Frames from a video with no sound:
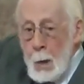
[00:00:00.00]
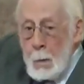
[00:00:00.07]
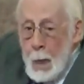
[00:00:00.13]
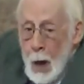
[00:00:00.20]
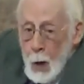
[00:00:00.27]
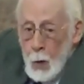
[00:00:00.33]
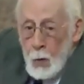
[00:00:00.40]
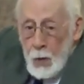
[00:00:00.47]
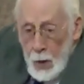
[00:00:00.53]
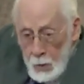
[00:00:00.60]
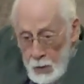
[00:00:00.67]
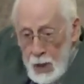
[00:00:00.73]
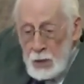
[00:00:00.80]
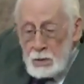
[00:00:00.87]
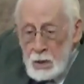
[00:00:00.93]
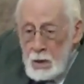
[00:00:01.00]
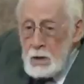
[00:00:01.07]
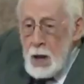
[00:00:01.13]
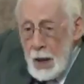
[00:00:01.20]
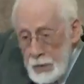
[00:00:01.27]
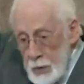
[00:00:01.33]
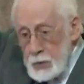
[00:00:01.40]
Now, there is
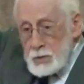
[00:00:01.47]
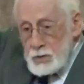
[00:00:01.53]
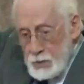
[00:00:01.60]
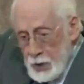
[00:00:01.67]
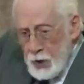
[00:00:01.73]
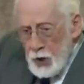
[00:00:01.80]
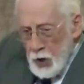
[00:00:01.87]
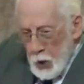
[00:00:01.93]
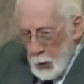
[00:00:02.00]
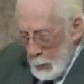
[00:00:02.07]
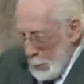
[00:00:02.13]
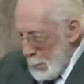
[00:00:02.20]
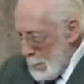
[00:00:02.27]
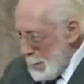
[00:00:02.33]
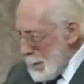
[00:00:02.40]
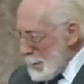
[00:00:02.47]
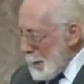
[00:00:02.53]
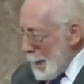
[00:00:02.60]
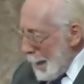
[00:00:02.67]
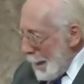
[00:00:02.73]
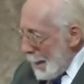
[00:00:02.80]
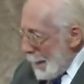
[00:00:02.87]
another term
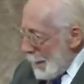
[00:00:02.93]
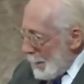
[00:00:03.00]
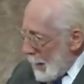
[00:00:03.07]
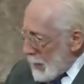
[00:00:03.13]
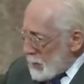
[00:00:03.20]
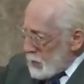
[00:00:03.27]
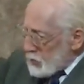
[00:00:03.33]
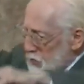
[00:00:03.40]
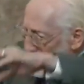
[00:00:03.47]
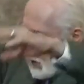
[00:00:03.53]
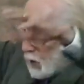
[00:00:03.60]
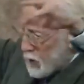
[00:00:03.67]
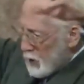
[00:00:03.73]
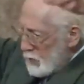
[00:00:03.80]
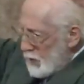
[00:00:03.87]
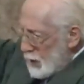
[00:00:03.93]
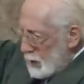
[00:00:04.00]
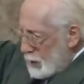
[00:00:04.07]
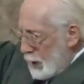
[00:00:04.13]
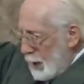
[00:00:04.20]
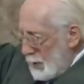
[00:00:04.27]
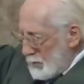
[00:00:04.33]
that is sort of the
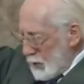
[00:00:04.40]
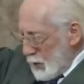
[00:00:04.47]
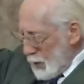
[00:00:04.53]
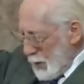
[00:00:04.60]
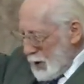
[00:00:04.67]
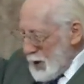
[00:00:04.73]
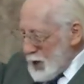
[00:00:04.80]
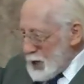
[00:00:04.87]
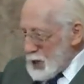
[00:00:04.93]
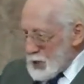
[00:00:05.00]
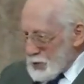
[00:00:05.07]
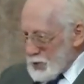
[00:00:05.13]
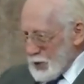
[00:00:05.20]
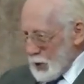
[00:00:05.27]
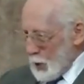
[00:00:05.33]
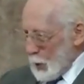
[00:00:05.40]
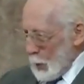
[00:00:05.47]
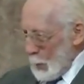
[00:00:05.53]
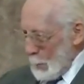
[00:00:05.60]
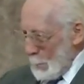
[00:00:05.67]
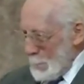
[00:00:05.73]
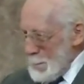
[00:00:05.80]
cover
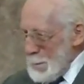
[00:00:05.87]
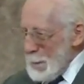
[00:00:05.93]
term.